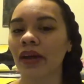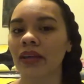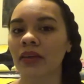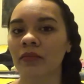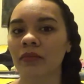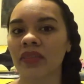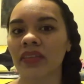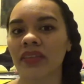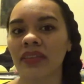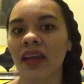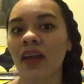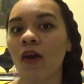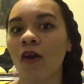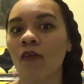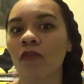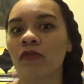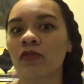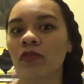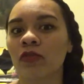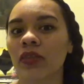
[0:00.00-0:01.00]

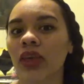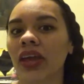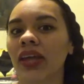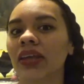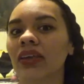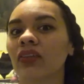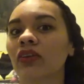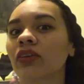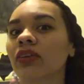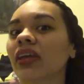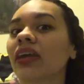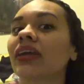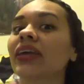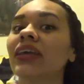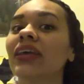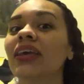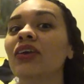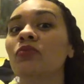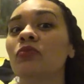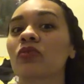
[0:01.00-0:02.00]
himself so that it looked like
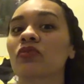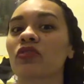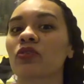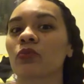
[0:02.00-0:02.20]
he was